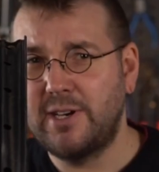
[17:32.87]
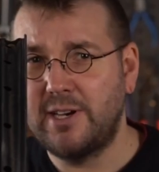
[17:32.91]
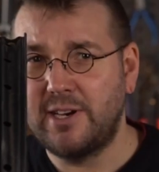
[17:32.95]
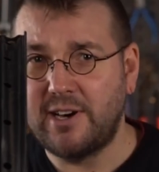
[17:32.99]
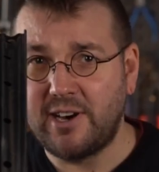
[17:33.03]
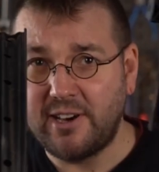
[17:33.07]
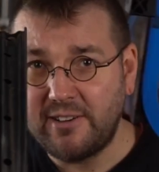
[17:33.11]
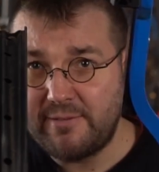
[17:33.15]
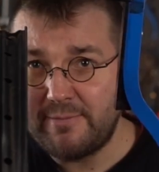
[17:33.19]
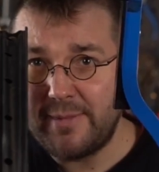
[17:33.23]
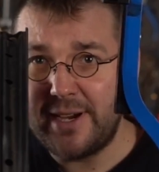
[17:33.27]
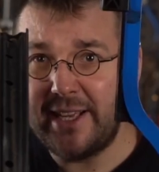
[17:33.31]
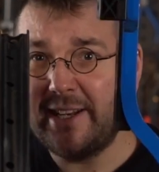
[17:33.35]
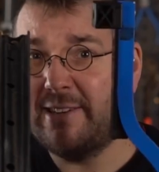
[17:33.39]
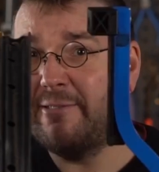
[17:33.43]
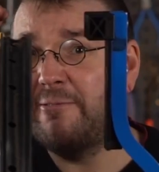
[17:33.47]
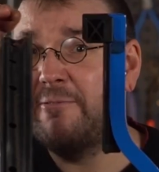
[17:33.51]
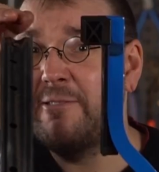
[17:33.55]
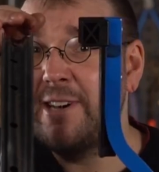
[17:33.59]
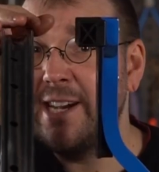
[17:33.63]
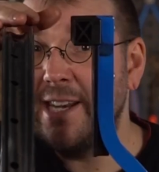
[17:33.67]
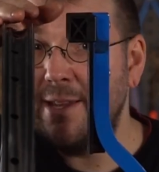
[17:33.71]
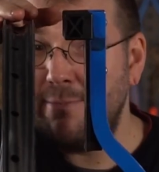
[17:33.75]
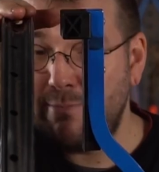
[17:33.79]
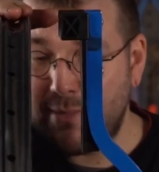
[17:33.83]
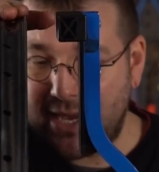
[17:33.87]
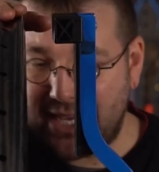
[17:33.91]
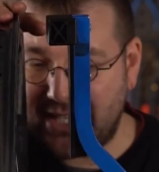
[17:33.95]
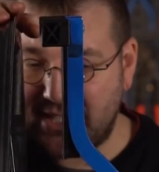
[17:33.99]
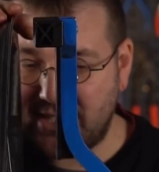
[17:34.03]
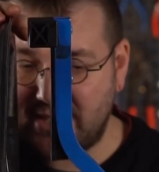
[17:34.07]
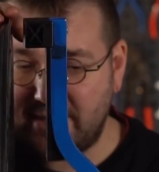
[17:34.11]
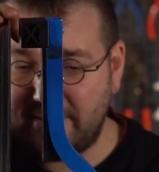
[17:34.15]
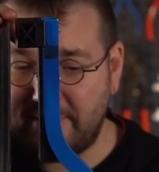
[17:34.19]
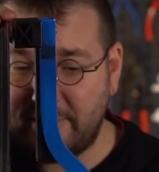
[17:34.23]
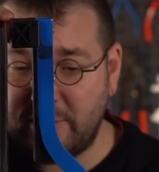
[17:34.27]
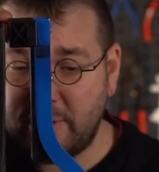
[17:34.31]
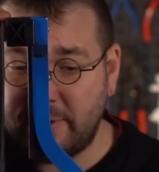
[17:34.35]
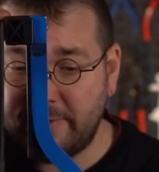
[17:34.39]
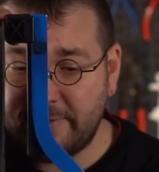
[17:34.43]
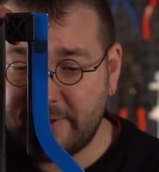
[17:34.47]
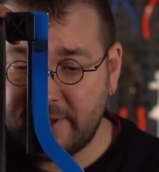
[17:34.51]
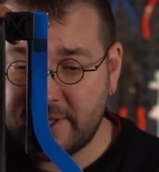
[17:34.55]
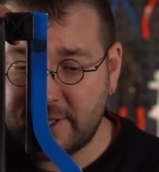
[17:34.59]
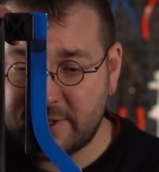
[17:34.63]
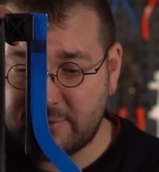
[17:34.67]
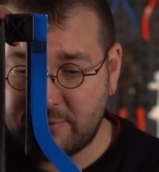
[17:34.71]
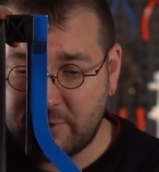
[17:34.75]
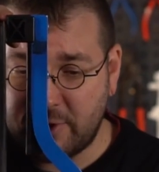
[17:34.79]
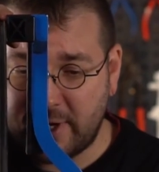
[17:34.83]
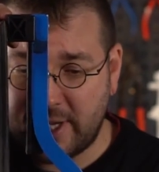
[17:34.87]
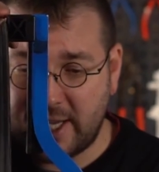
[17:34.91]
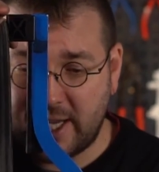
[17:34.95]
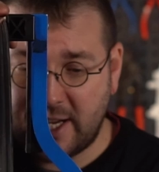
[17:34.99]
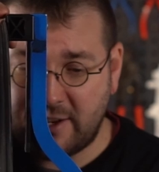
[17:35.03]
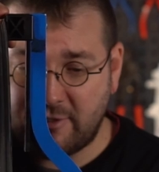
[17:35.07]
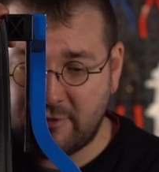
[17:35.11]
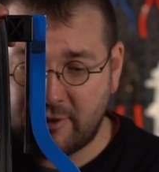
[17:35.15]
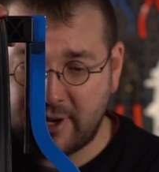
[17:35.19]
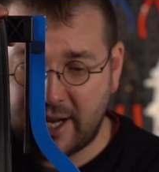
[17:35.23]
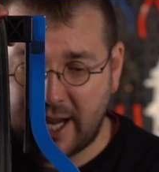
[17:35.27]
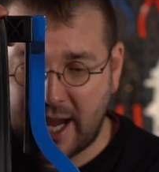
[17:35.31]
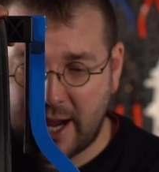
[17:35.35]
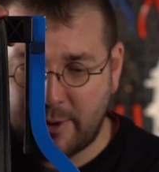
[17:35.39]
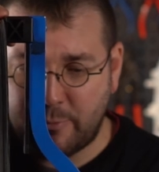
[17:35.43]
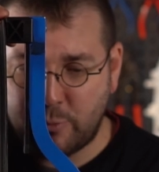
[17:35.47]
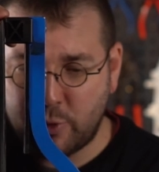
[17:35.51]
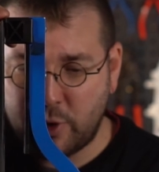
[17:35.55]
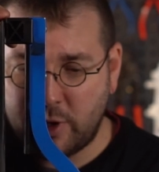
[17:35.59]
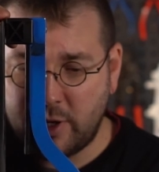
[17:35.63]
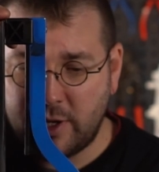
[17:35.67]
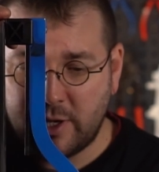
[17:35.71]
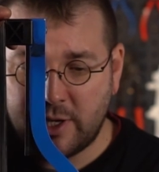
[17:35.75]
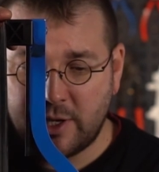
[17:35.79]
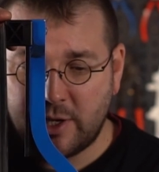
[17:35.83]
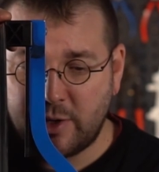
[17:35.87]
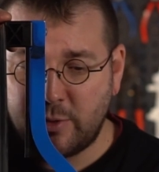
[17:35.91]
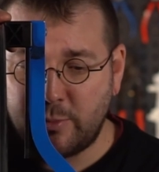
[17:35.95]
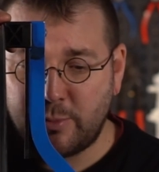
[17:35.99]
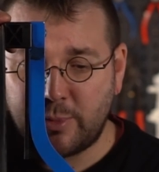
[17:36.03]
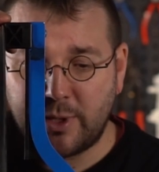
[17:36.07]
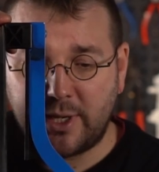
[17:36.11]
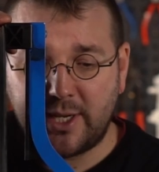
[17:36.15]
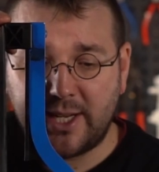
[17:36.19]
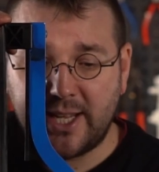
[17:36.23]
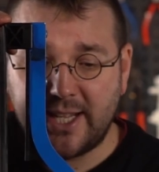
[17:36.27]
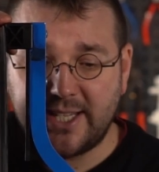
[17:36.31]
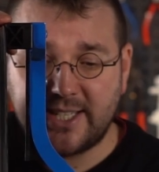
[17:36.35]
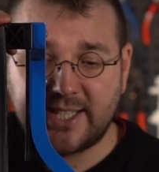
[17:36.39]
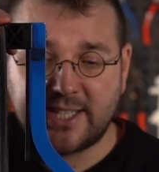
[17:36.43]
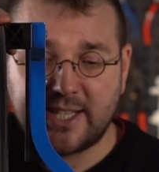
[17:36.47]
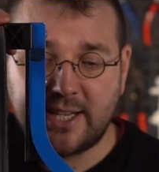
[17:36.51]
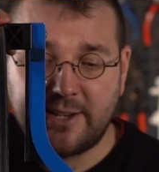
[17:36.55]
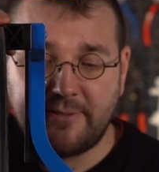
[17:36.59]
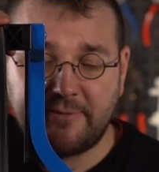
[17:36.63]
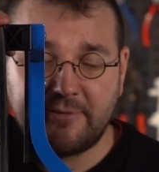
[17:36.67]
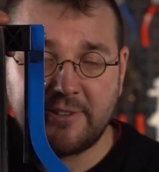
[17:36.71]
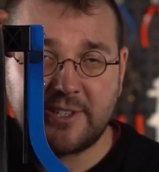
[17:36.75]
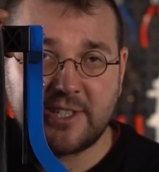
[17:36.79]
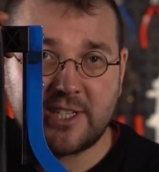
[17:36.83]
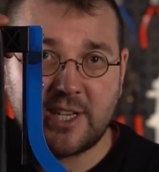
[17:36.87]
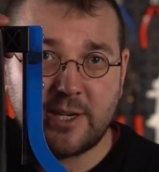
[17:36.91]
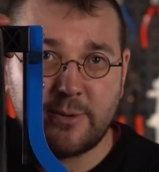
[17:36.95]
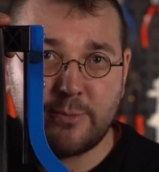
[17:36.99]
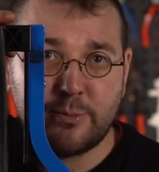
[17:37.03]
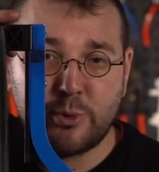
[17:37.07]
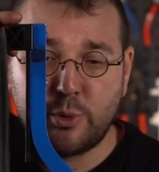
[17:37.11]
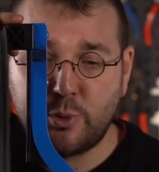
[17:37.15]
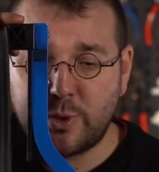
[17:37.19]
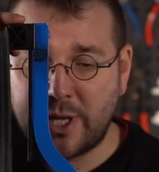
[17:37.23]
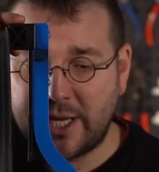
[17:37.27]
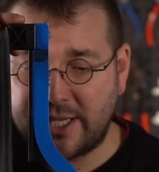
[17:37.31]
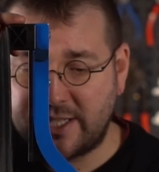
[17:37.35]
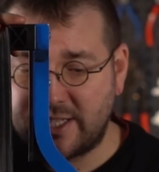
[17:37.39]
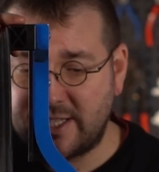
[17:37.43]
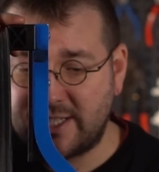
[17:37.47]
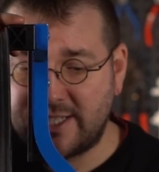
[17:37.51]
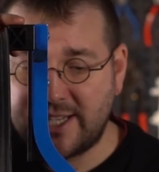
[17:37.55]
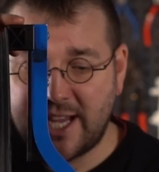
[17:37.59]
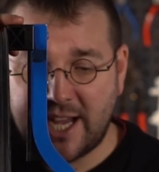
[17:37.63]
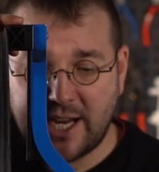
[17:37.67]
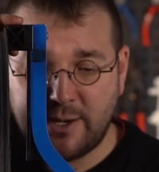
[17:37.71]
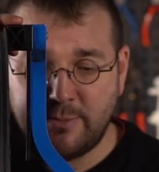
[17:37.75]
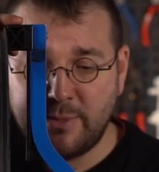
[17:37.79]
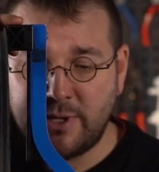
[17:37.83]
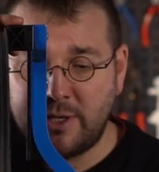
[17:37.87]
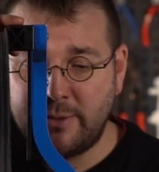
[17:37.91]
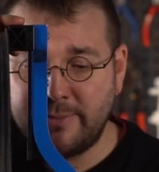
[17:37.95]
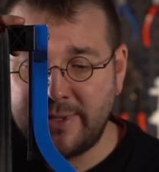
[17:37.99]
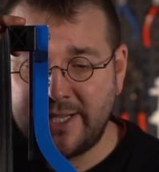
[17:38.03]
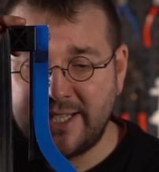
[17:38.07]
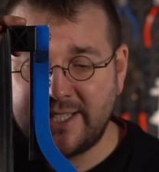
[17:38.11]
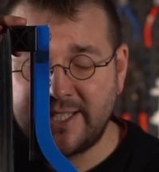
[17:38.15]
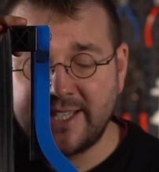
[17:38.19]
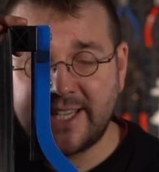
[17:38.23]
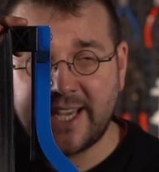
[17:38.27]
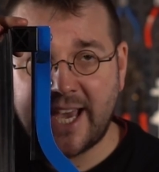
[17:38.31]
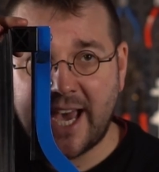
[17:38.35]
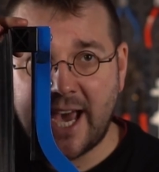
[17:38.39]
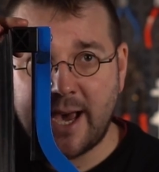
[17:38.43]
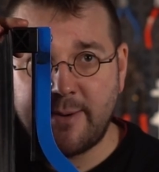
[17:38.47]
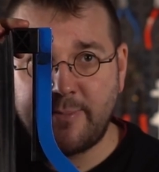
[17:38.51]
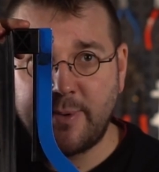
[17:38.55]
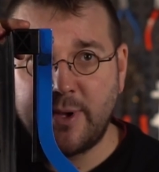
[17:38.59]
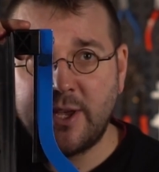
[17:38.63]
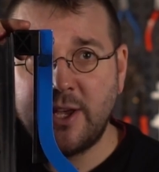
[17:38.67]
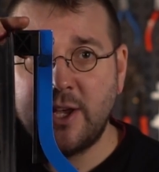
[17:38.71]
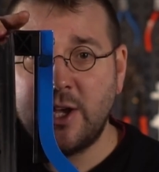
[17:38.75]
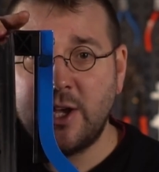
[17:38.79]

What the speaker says: I've made it really massive and obvious right here on camera, but let's say for example that's a 10mm gap.